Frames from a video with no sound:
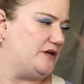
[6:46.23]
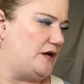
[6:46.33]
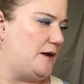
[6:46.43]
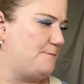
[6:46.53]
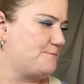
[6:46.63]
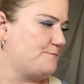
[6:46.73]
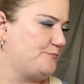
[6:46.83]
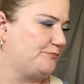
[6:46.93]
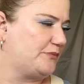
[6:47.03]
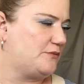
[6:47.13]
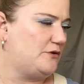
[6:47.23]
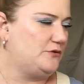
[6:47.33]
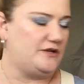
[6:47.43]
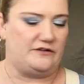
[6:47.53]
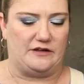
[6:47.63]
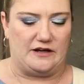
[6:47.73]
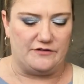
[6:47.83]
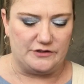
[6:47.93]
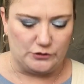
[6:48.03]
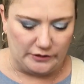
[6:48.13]
it yet. But we'll get to that
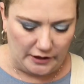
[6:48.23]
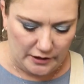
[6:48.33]
eventually.